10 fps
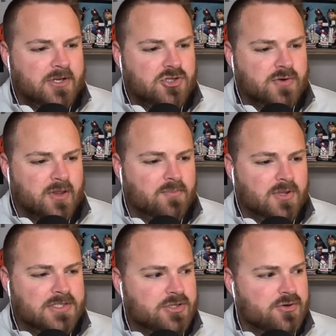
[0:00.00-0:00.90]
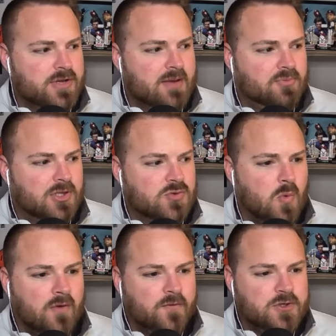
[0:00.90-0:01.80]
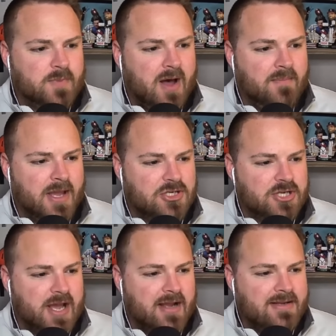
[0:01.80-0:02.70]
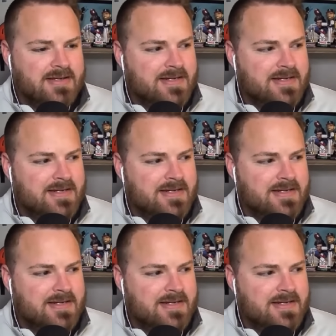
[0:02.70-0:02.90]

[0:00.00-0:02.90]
Estrella, plus 2. You had plus 1 for Jauan Mashak.